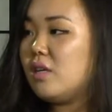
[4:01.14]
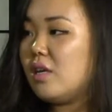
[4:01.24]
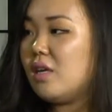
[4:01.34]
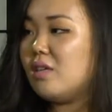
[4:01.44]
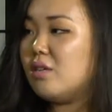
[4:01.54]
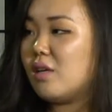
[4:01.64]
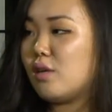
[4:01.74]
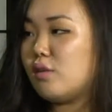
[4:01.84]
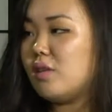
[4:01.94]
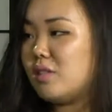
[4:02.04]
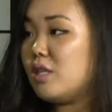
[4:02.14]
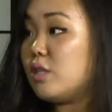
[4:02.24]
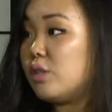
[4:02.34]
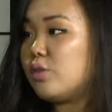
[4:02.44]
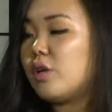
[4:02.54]
in like this
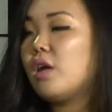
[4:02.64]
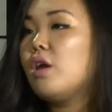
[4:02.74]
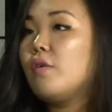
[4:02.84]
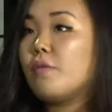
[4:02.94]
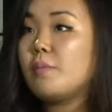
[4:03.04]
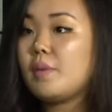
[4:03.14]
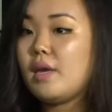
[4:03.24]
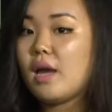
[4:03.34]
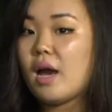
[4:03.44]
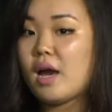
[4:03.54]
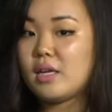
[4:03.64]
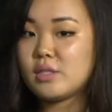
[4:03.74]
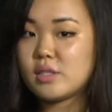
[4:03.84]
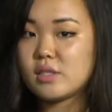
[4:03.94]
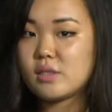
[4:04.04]
industry. For me, I
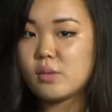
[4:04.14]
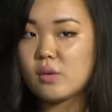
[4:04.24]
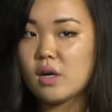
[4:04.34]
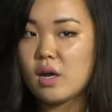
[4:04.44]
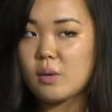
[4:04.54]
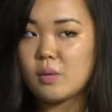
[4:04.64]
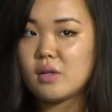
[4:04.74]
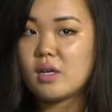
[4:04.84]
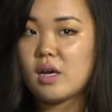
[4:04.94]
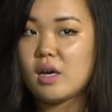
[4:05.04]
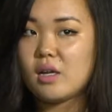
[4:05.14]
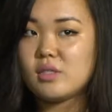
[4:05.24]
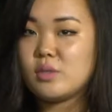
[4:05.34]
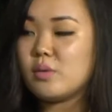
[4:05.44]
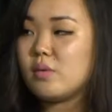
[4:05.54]
want to
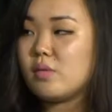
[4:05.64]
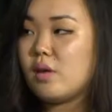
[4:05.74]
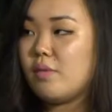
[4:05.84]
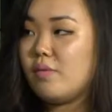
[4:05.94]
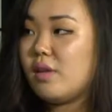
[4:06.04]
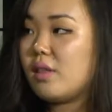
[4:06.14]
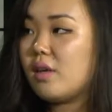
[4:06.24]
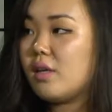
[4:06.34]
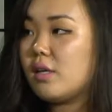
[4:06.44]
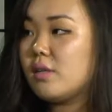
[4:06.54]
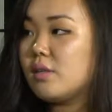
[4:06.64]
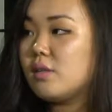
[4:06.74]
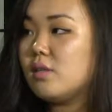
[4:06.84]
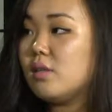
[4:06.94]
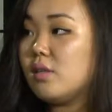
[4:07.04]
do everything.
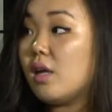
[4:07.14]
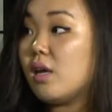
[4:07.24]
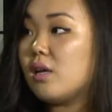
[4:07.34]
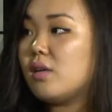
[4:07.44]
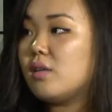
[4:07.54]
Like